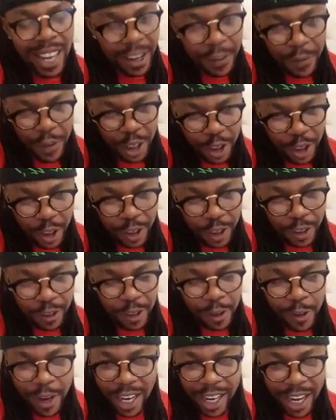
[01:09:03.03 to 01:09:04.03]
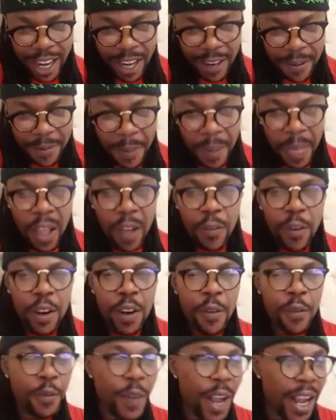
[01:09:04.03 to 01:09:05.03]
television radar, for
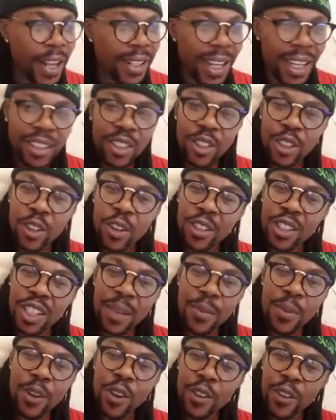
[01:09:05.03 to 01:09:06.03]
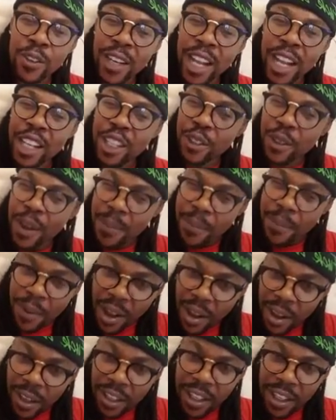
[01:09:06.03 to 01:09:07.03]
the fact that you don't see me on your Nigerian
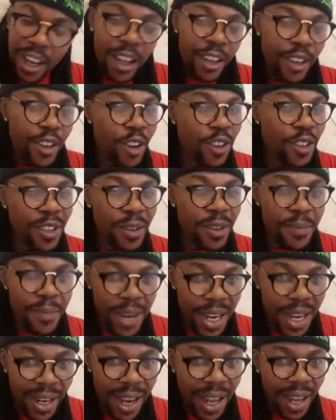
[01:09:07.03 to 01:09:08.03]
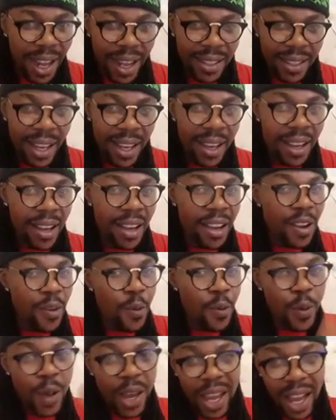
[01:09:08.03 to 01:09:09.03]
blogs, doesn't mean, like I said,
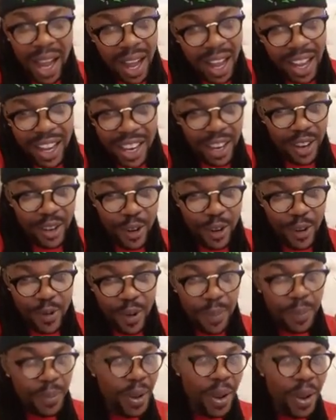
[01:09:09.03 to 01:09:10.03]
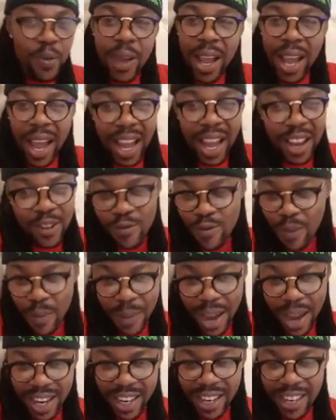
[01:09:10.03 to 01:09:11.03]
we are in Europe, we are in
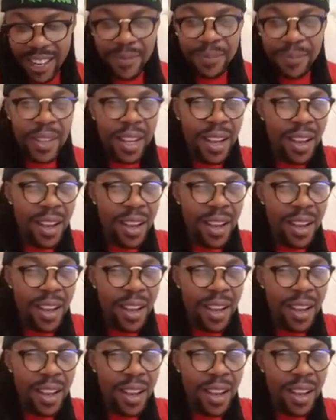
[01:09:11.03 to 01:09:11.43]
Romania.